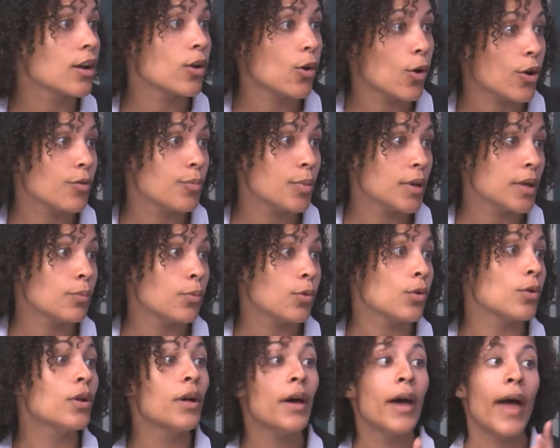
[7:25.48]
a lot of
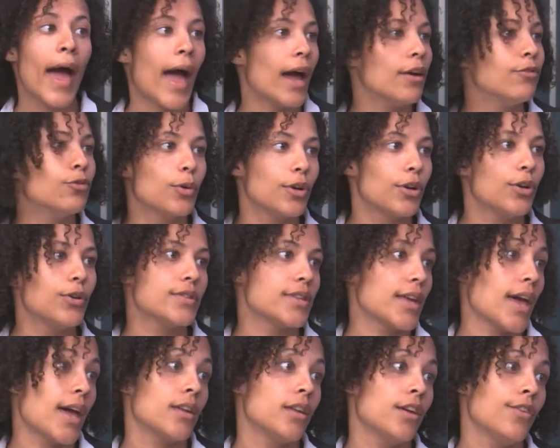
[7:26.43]
people, everyone knows
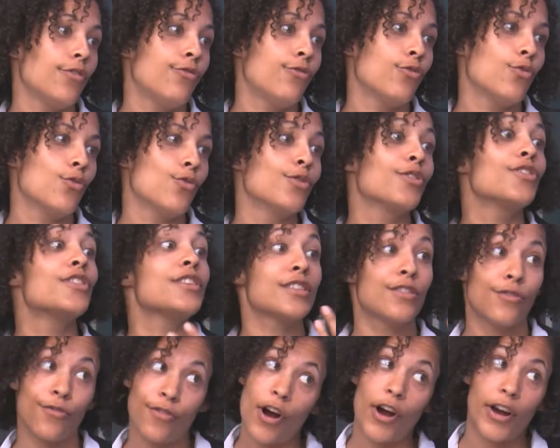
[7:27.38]
Kenya for the
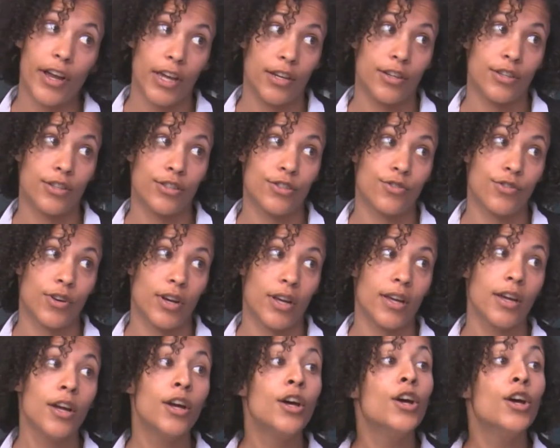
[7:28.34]
safari industry.